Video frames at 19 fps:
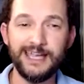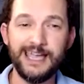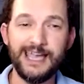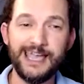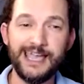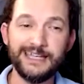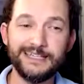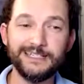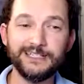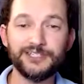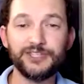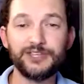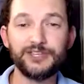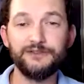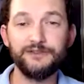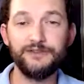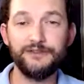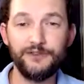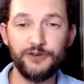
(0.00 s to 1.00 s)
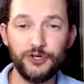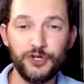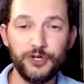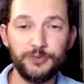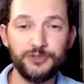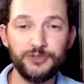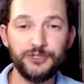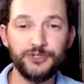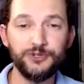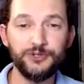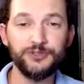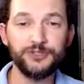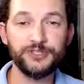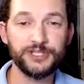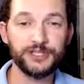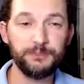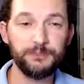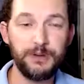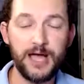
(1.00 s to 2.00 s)
and it is confirmed
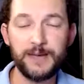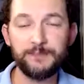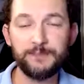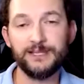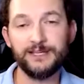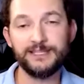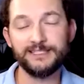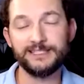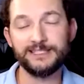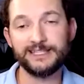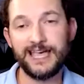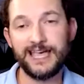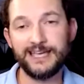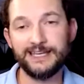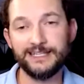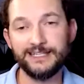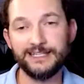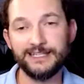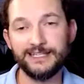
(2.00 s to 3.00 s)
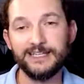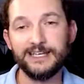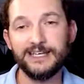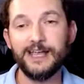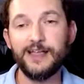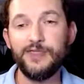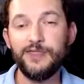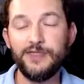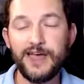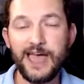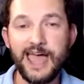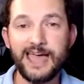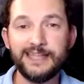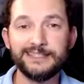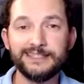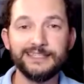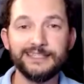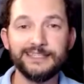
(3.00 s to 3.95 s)
using the pipeline scanning that